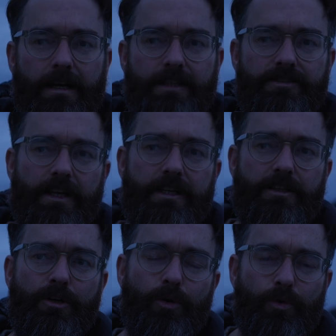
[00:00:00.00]
as I
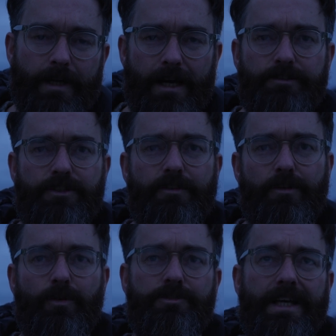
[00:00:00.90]
called out to the
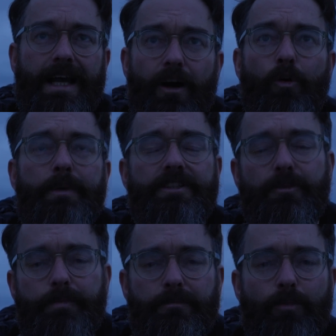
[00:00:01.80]
Lord to help me
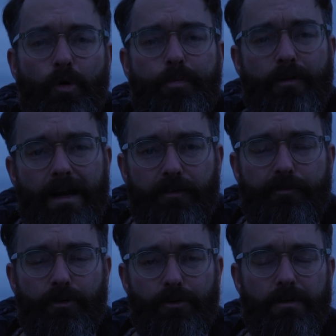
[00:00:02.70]
to be more
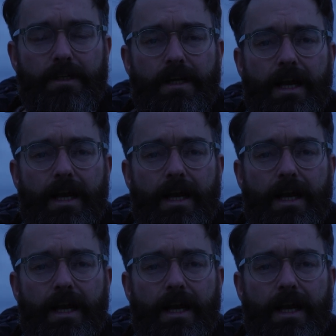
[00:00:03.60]
prayerful,